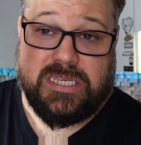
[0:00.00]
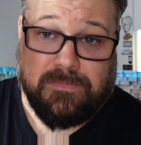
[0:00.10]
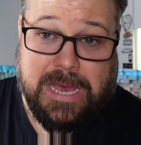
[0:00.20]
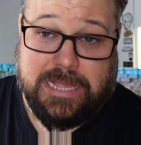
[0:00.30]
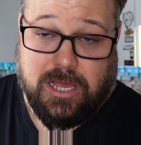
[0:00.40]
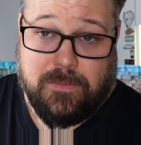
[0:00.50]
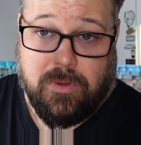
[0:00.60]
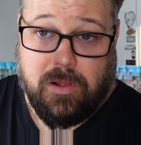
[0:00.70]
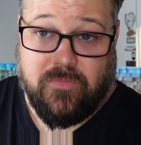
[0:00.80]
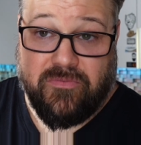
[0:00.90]
smart light
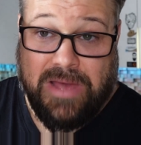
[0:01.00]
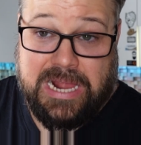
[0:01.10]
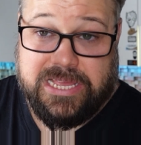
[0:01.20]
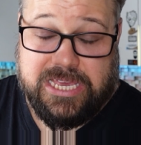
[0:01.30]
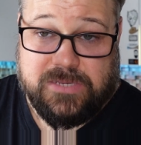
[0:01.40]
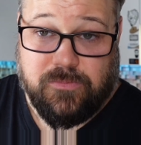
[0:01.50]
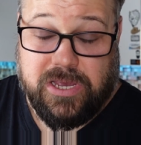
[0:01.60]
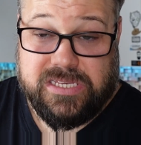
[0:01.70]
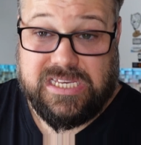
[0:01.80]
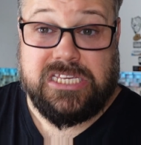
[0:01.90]
bulb from
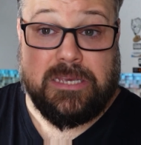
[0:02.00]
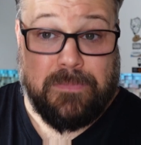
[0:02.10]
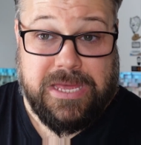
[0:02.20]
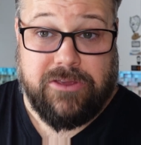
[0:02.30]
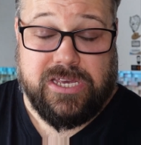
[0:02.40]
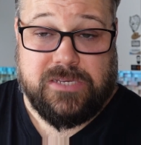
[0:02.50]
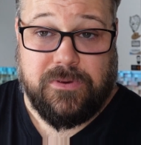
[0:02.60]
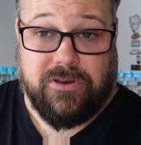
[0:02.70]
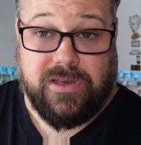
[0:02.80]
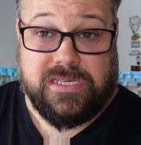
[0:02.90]
AliExpress is a better
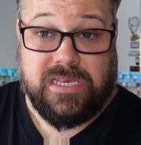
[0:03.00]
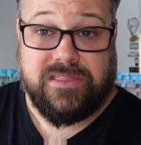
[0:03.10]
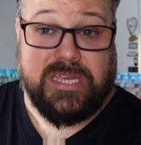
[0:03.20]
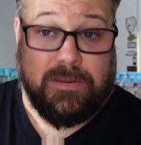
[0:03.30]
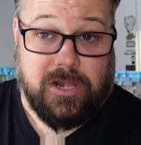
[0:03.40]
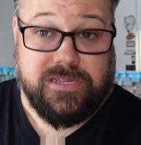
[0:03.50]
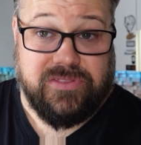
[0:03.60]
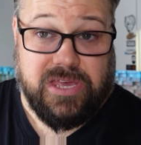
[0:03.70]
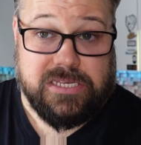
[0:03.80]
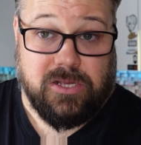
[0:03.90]
experience than a
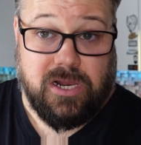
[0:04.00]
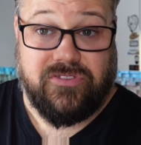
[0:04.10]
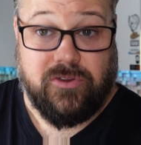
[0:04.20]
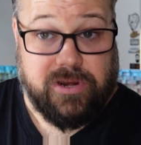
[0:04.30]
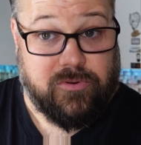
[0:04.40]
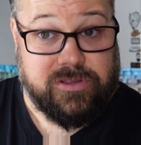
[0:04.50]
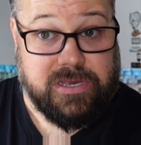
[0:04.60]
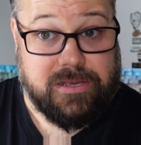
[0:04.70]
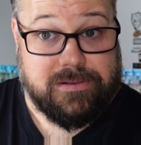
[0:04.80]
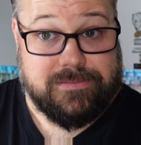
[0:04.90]
multi-$1,000 3D printer.